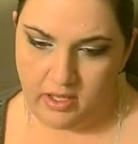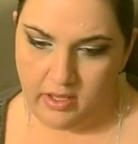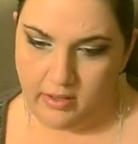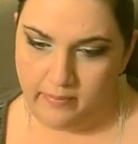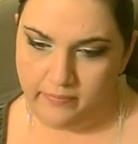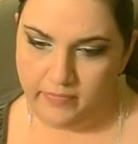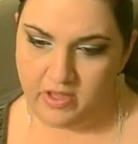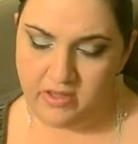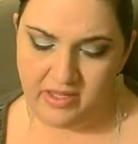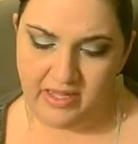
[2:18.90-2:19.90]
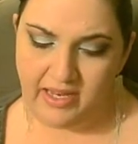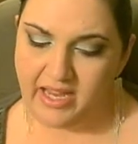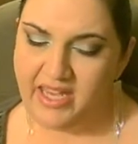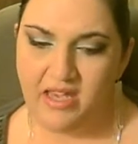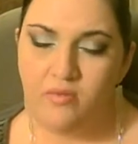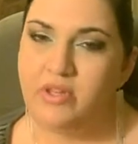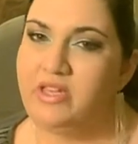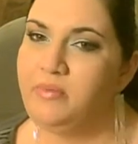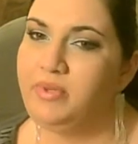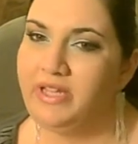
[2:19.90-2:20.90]
Other than that, I can't really
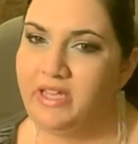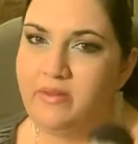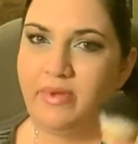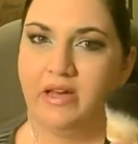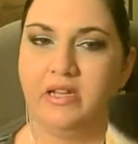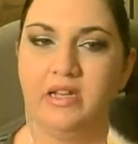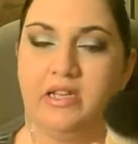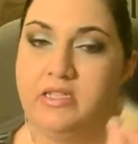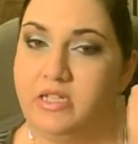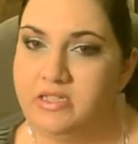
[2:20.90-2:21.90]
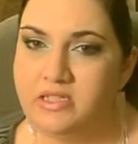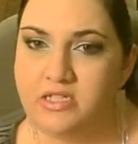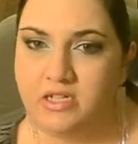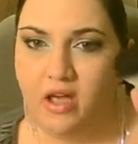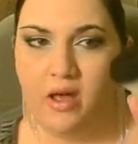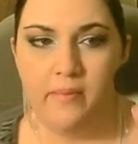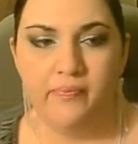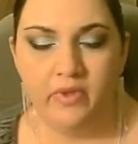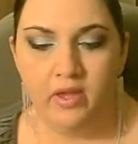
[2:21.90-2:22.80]
complain about it. It does the job.